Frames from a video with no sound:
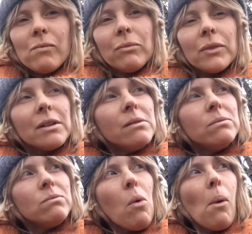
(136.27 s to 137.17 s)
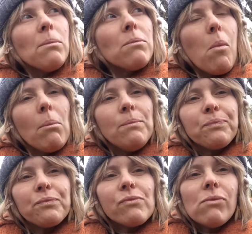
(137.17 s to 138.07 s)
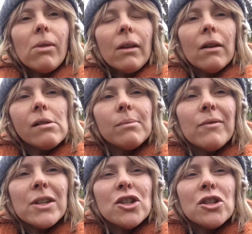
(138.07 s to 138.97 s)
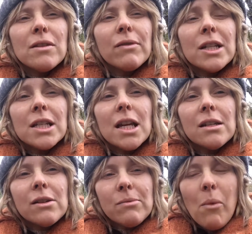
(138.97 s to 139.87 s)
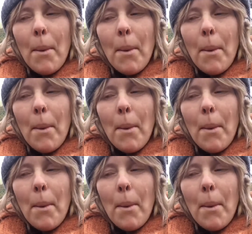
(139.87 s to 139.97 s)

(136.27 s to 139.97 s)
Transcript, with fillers: no, Mommy! No, I'm having issues of consent.